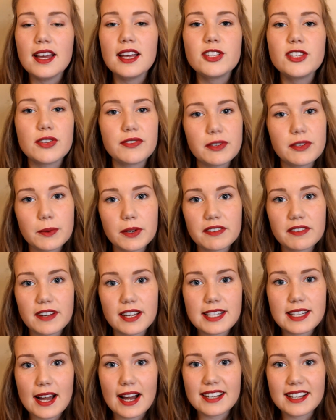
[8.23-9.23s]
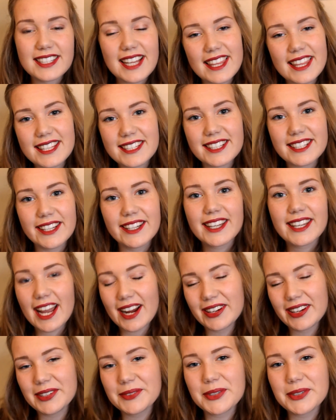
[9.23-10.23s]
So if you want to find out how to get this look,
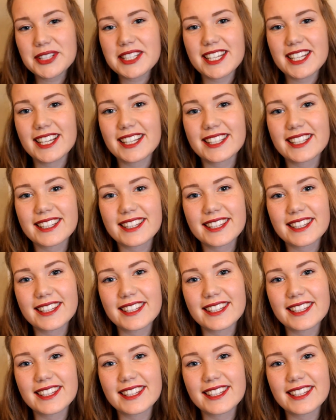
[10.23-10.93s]
carry on watching.